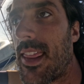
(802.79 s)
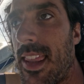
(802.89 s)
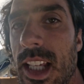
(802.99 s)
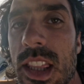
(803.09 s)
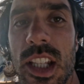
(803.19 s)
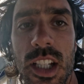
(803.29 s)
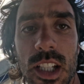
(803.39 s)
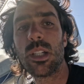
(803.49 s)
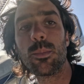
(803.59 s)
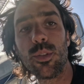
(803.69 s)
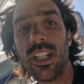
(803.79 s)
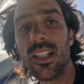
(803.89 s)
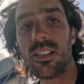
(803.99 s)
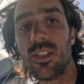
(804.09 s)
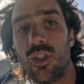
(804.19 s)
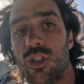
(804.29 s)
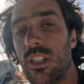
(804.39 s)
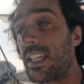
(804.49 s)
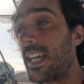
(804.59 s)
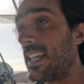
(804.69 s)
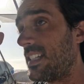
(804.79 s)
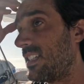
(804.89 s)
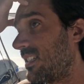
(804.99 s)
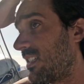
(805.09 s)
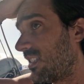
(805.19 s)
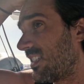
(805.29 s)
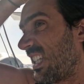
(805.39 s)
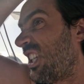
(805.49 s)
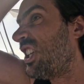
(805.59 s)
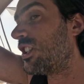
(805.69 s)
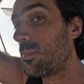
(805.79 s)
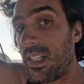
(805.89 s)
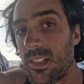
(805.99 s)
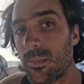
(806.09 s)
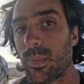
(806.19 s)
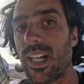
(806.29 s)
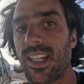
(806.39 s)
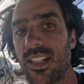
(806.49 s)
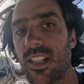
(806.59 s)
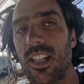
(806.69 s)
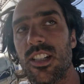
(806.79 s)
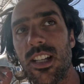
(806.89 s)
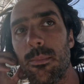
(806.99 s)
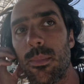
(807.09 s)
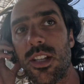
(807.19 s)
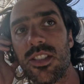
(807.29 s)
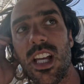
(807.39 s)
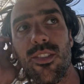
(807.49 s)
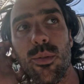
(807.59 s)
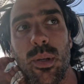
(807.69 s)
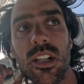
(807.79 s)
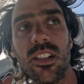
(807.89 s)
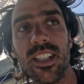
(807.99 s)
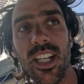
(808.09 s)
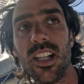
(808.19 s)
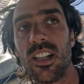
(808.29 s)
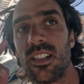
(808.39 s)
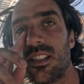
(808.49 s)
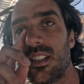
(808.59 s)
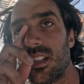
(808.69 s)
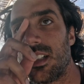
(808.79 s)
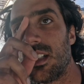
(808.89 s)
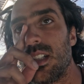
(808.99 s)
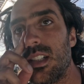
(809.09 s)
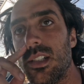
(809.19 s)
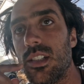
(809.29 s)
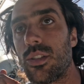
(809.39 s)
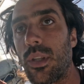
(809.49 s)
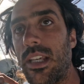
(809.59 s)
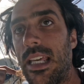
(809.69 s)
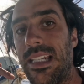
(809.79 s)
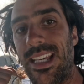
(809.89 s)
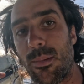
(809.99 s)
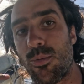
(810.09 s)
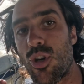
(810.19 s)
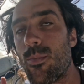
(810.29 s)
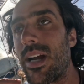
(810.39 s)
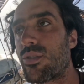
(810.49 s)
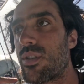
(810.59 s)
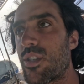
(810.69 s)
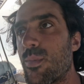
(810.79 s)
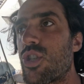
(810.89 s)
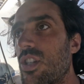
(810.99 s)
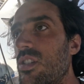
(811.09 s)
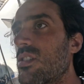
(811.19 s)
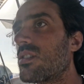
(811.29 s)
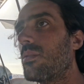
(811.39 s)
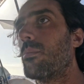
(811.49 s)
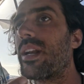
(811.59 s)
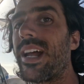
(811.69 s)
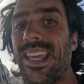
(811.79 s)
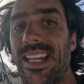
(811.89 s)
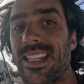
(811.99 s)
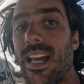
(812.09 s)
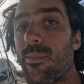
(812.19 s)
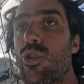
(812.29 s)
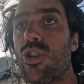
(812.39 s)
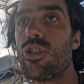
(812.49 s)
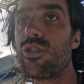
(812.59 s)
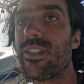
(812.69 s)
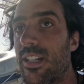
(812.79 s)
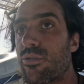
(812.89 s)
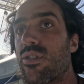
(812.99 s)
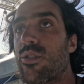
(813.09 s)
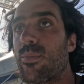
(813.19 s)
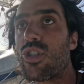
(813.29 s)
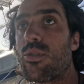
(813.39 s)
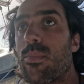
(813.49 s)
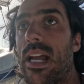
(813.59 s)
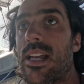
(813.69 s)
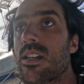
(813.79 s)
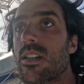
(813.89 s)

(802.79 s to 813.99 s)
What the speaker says: think the marinas usually can hear me, but I can't hear them because they have a bigger antenna. So they can capture my transmission, but I can't capture their transmission back.